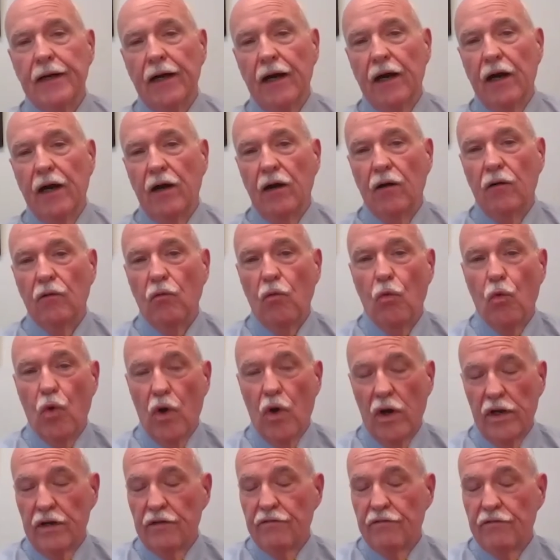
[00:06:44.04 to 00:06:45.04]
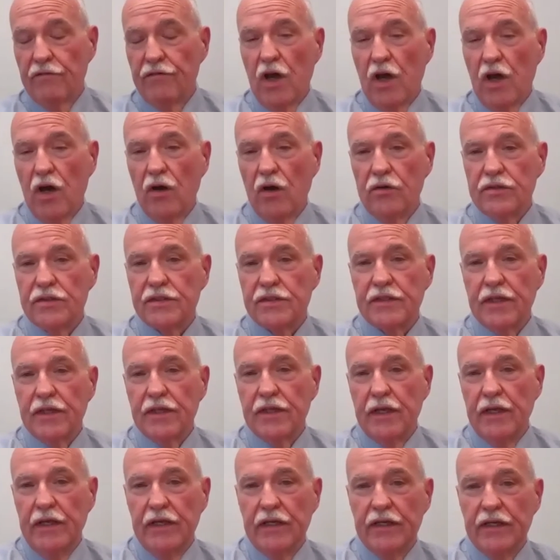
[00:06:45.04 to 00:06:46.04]
One of those
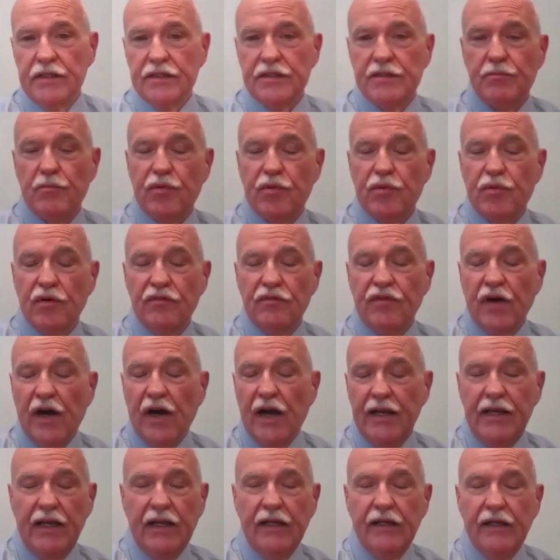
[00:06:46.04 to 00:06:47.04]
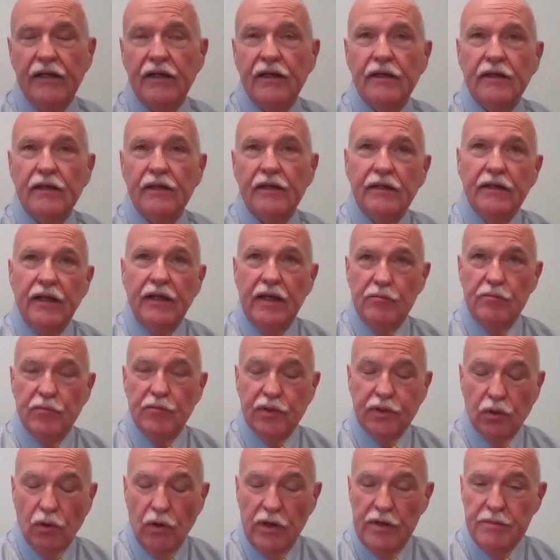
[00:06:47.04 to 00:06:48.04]
is providing
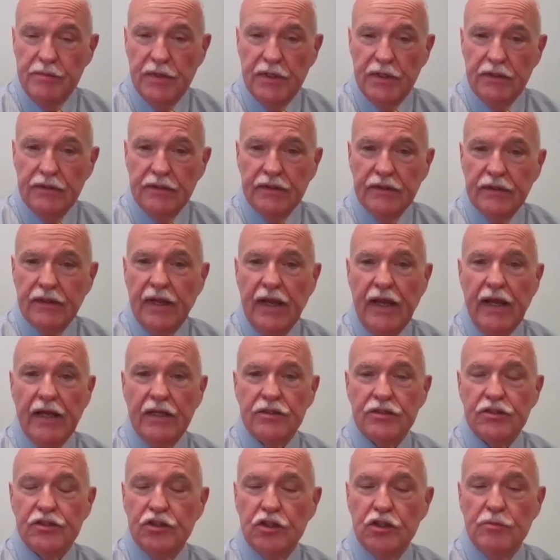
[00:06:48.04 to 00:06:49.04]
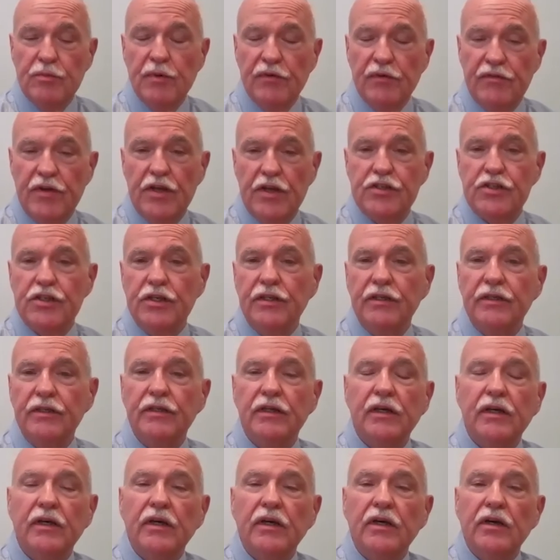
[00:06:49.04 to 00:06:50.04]
employment and
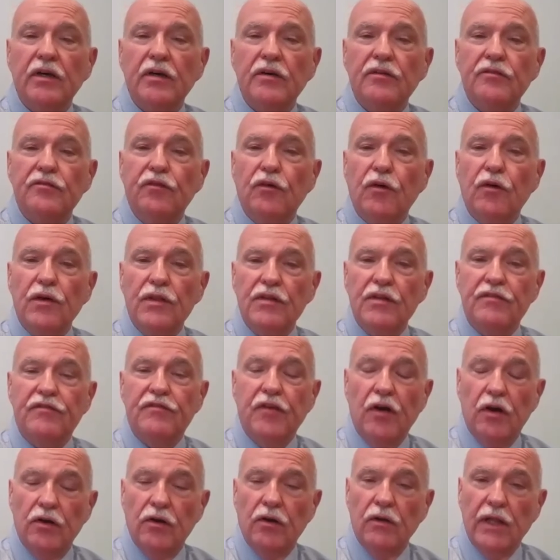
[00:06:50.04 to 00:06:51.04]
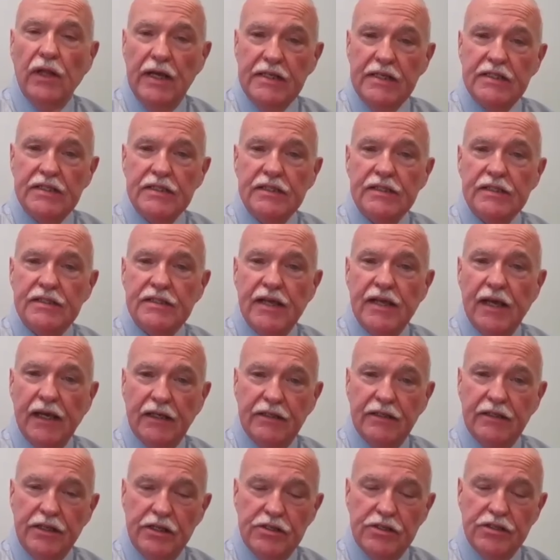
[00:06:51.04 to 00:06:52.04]
supervision for the photo license
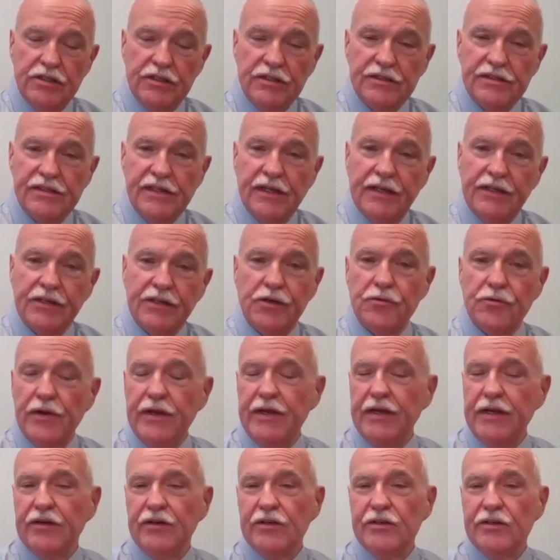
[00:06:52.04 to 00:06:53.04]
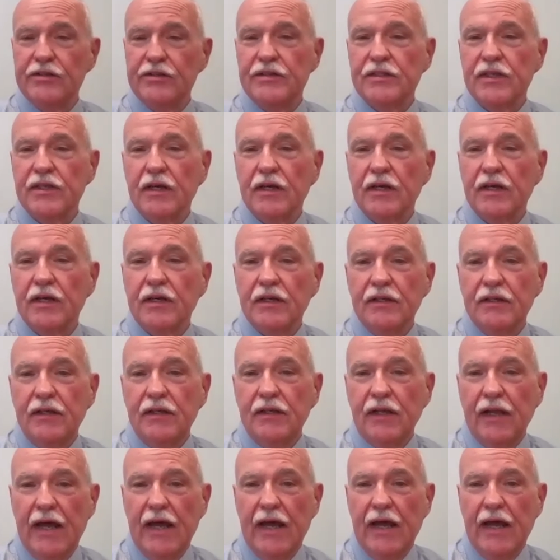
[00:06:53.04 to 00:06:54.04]
technicians and greeters
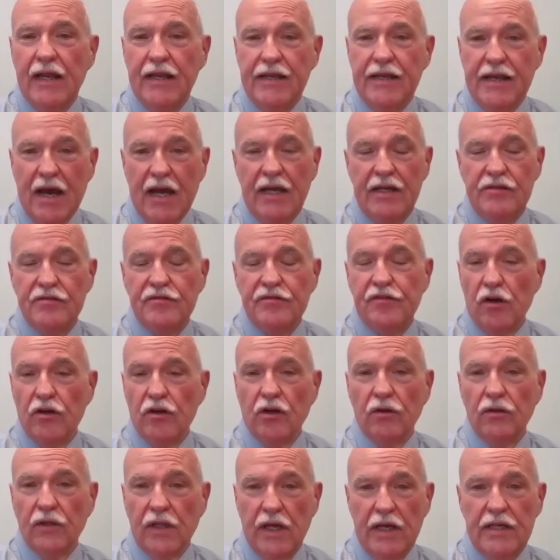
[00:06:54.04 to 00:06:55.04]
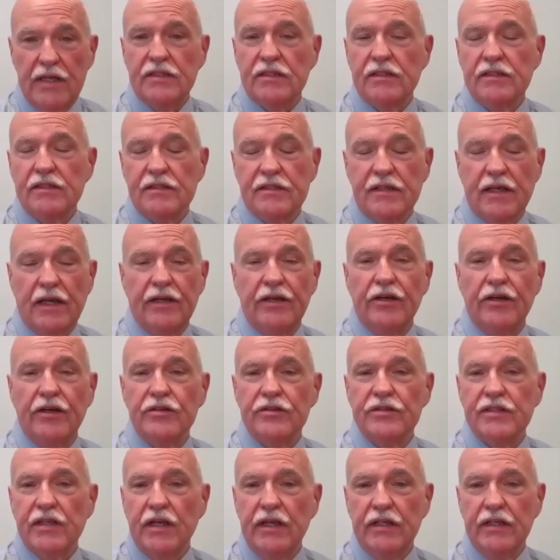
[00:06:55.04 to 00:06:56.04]
at 9 photo license
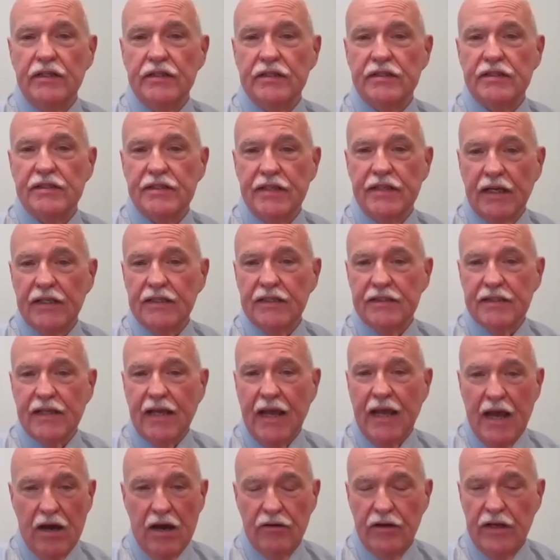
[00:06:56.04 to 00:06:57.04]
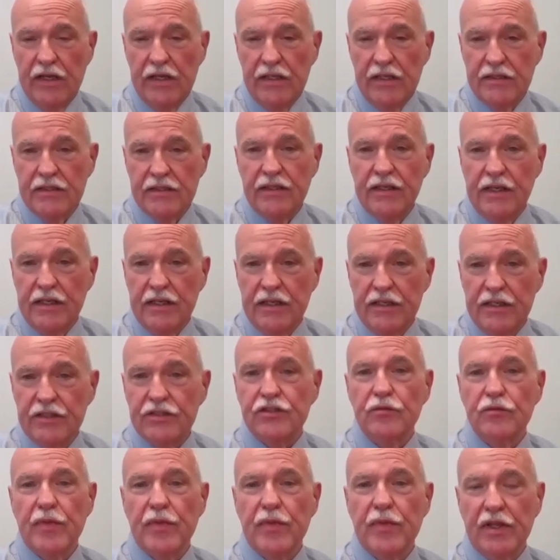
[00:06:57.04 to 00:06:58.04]
centers in 6 counties in
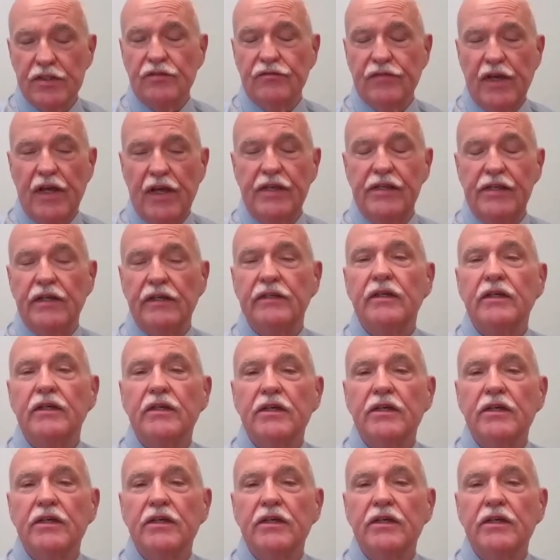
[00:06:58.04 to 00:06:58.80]
Eastern Pennsylvania.